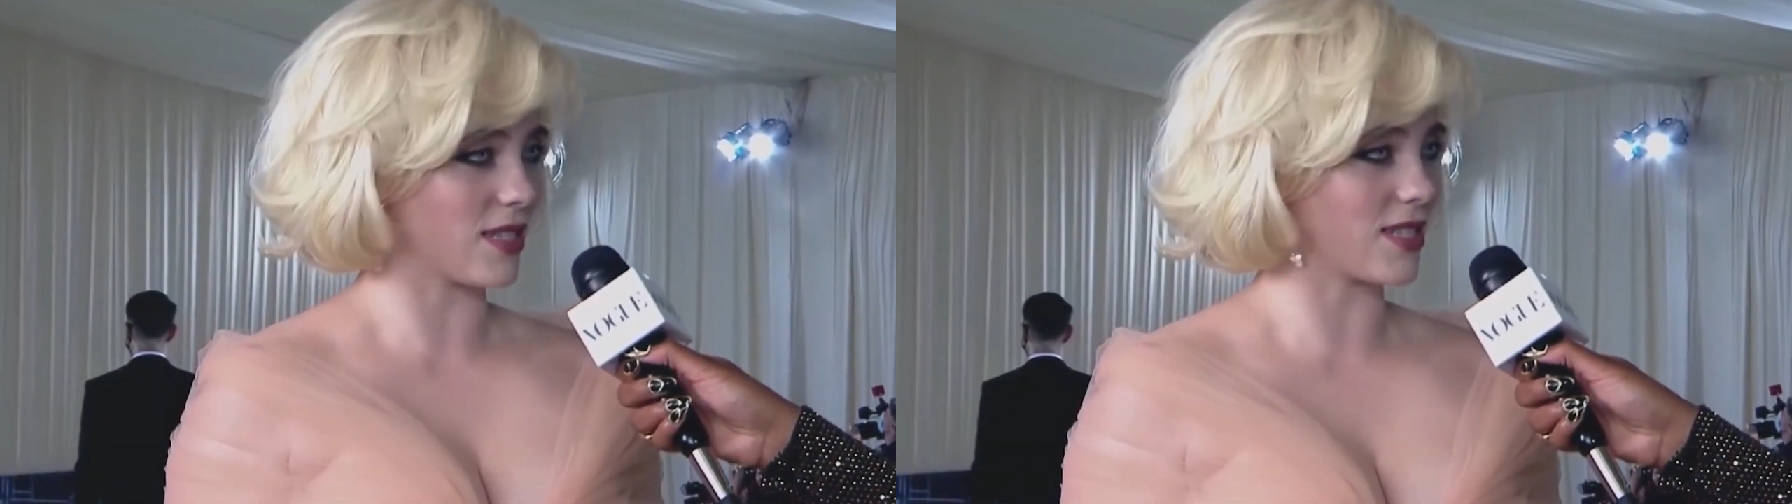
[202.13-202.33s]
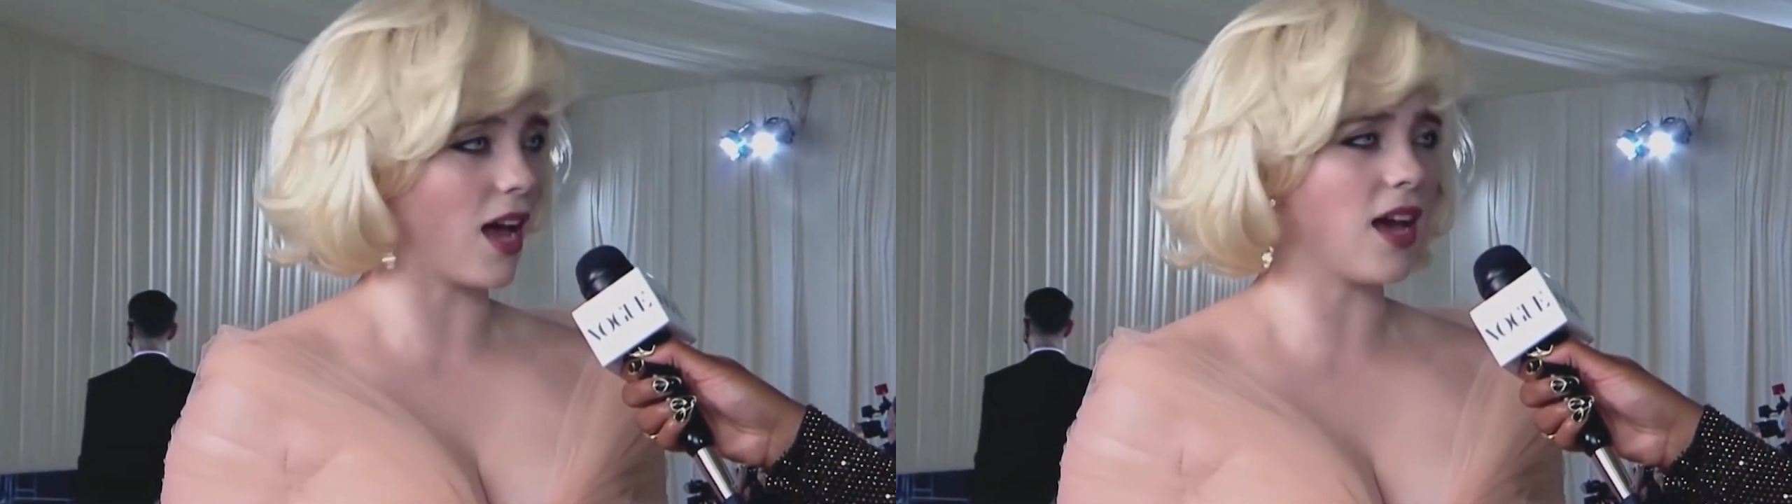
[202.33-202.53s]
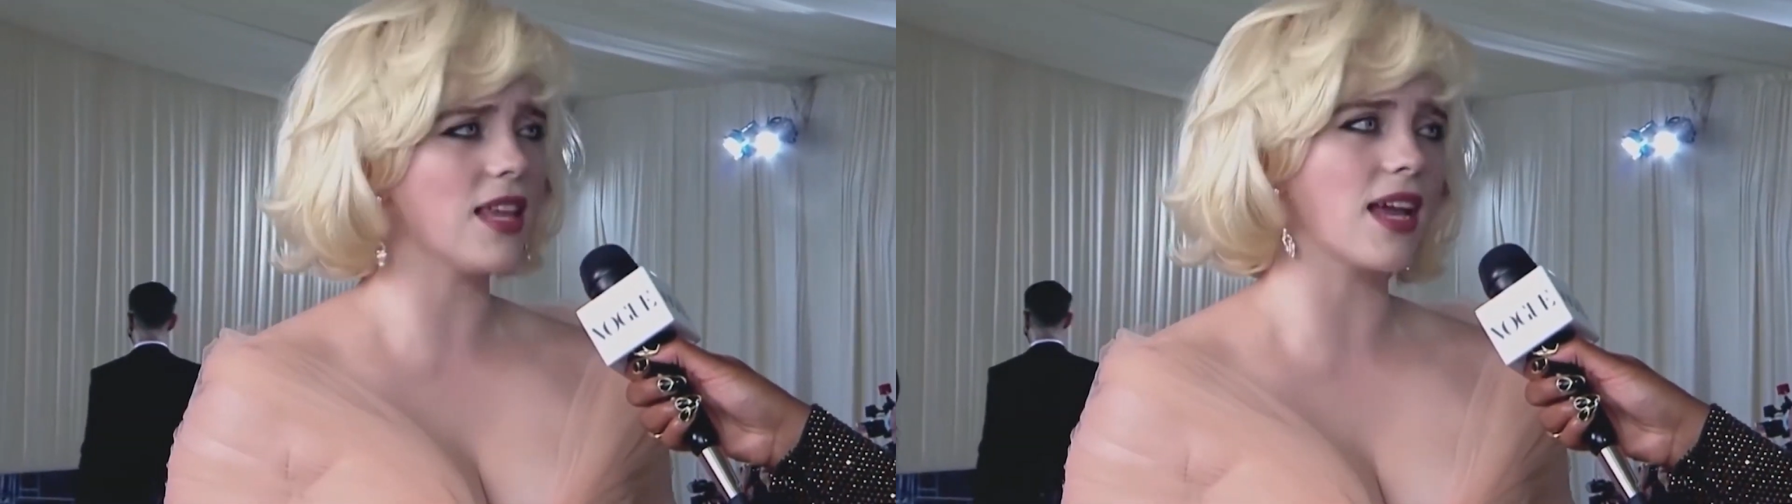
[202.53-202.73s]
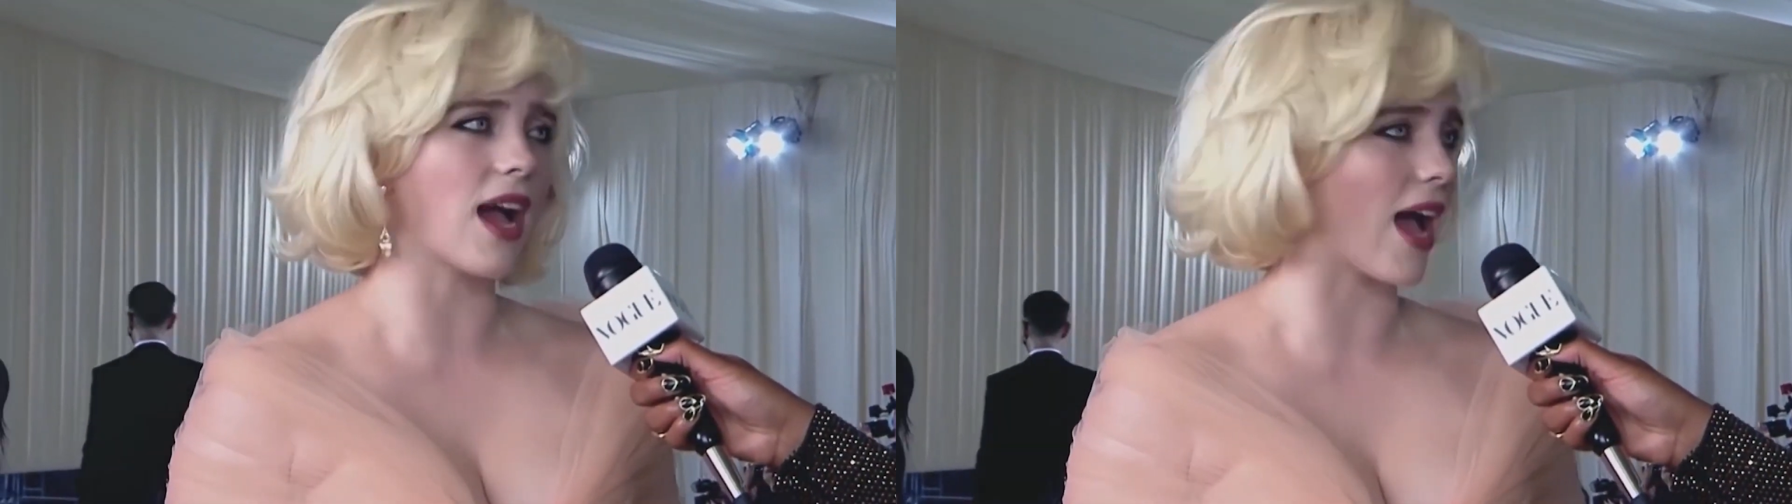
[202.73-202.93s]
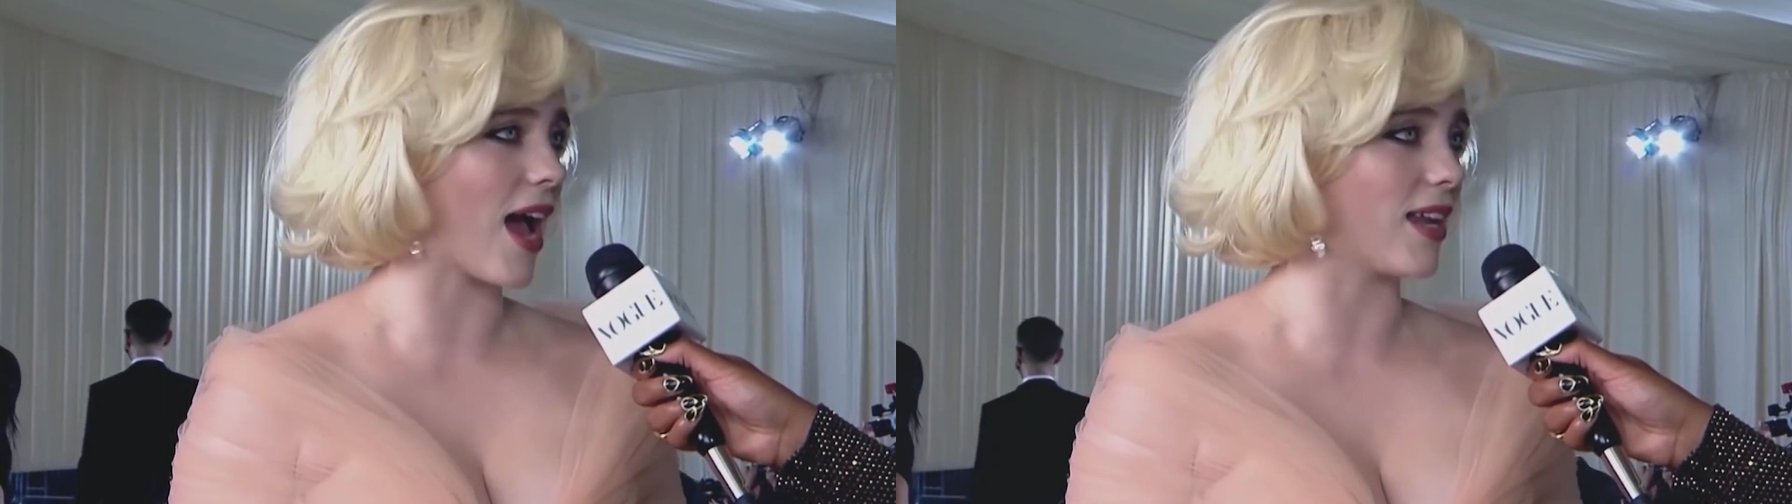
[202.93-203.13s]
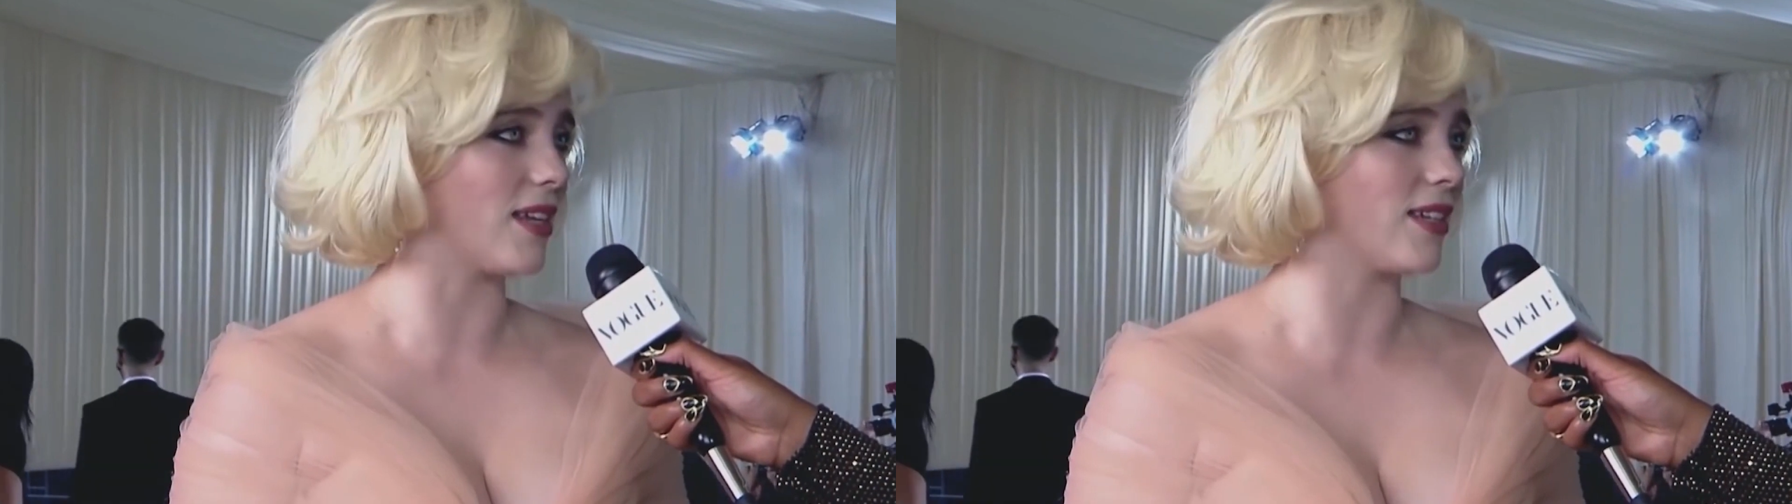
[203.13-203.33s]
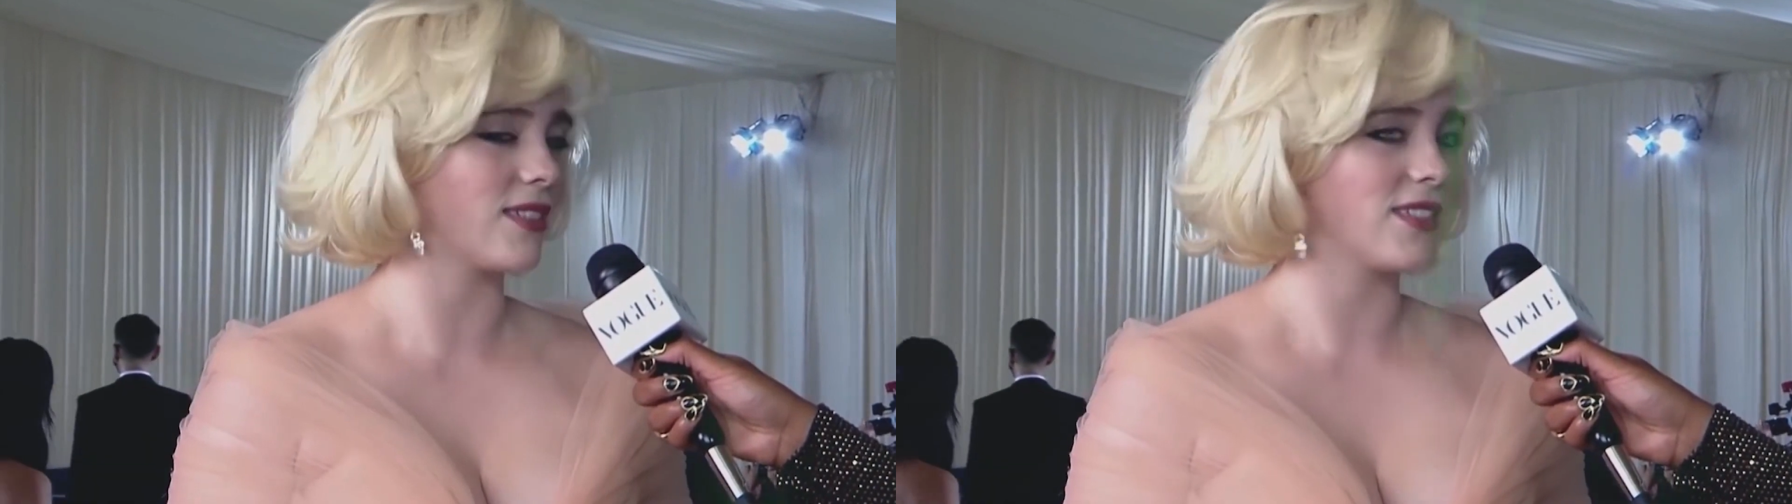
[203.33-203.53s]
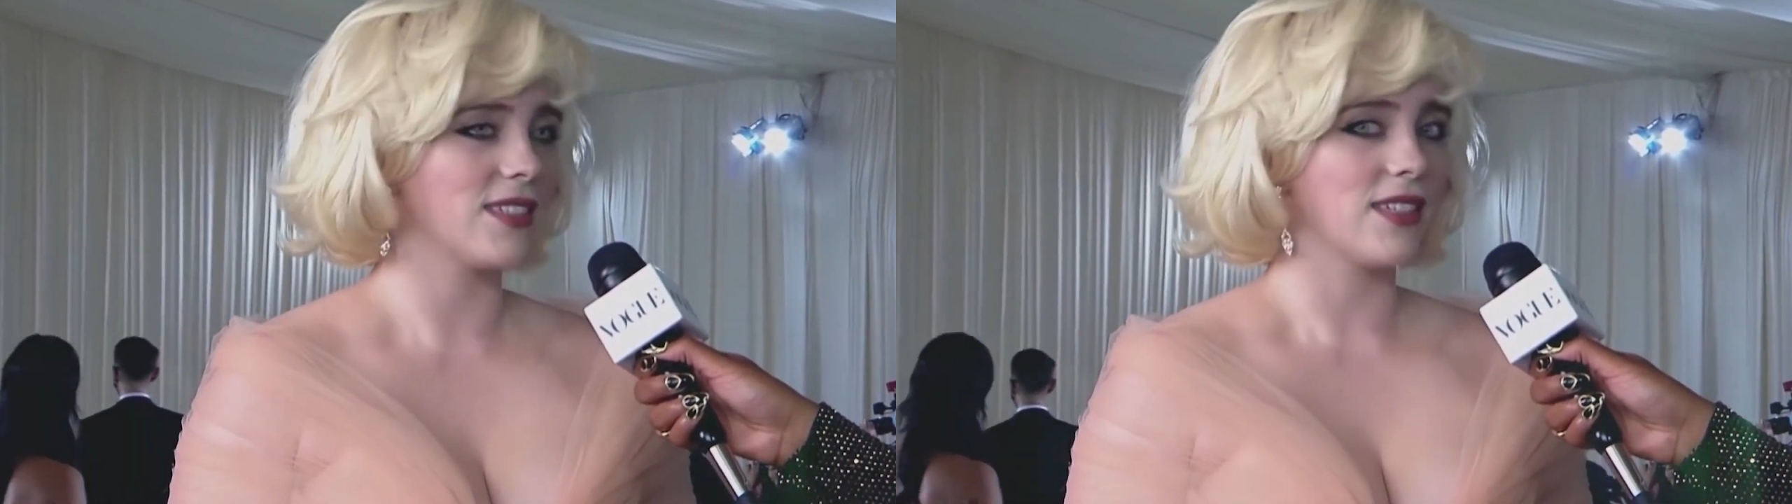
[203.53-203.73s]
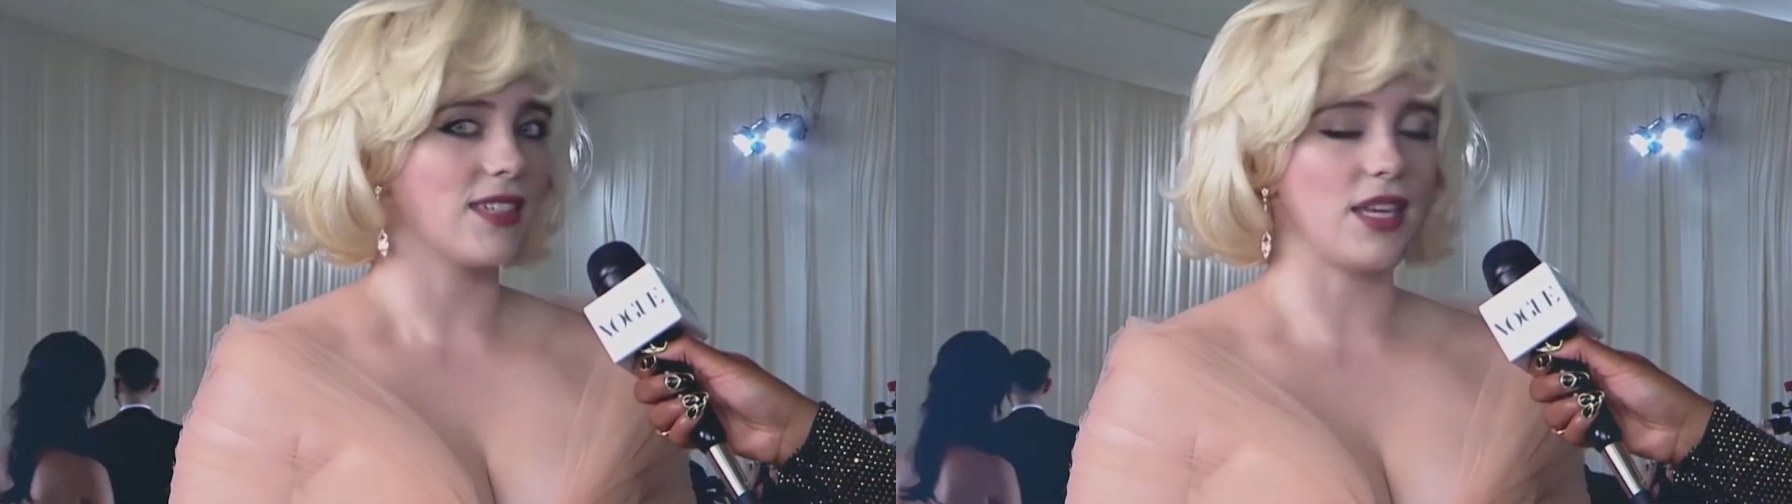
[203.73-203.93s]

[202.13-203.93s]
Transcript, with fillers: in Gentlemen Prefer Blondes.